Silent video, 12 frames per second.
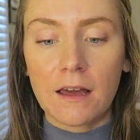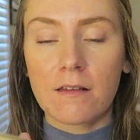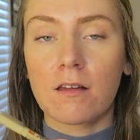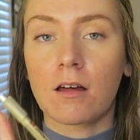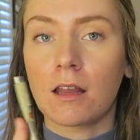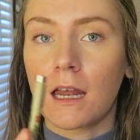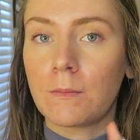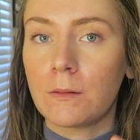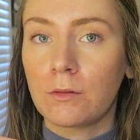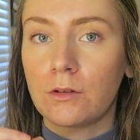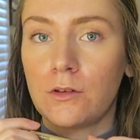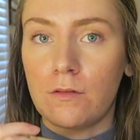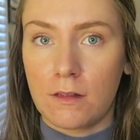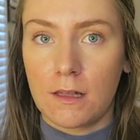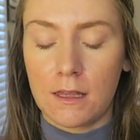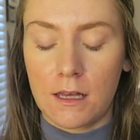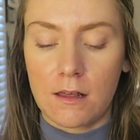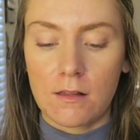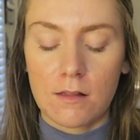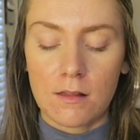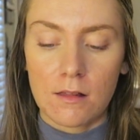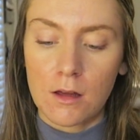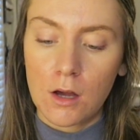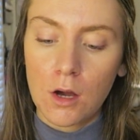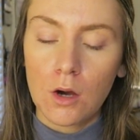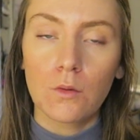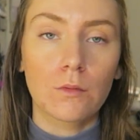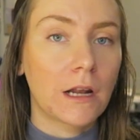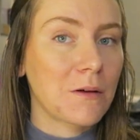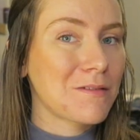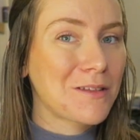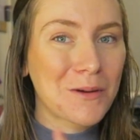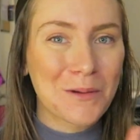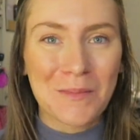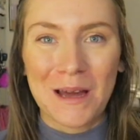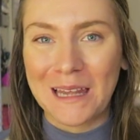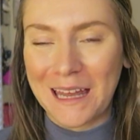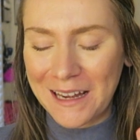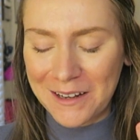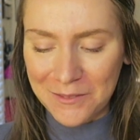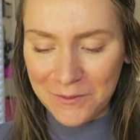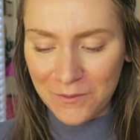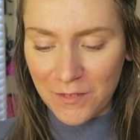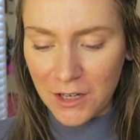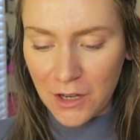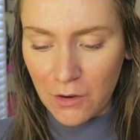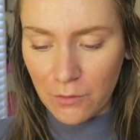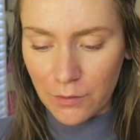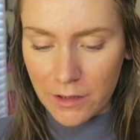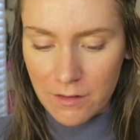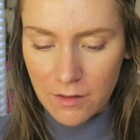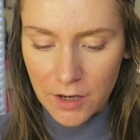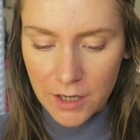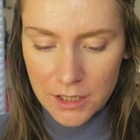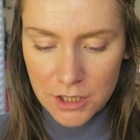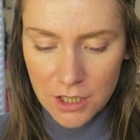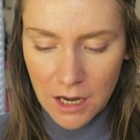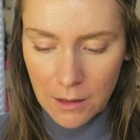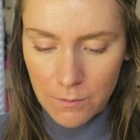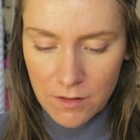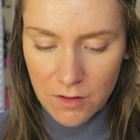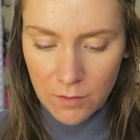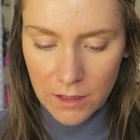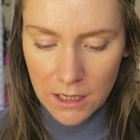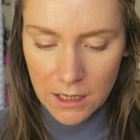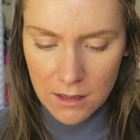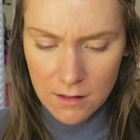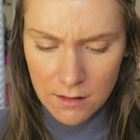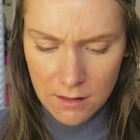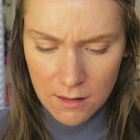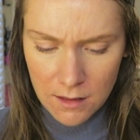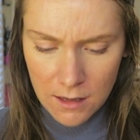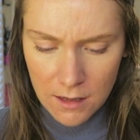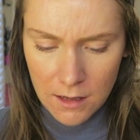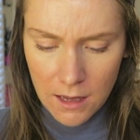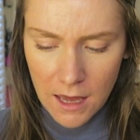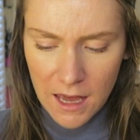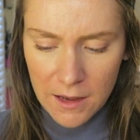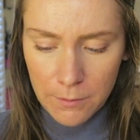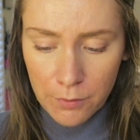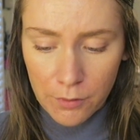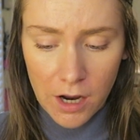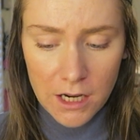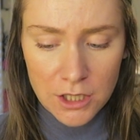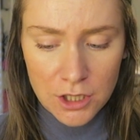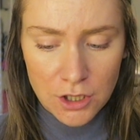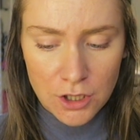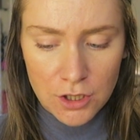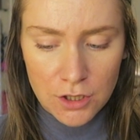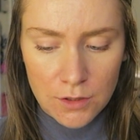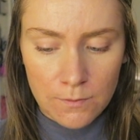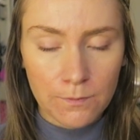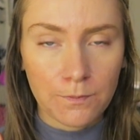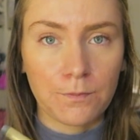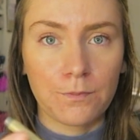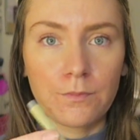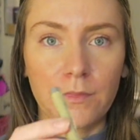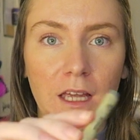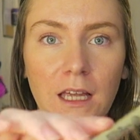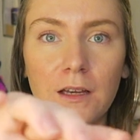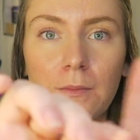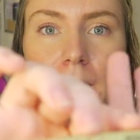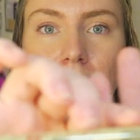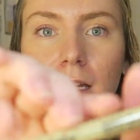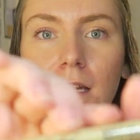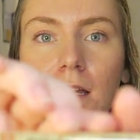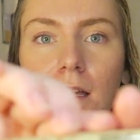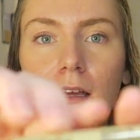I saw a lot of people using this when I was doing my like video research. So it is a brush ink pen.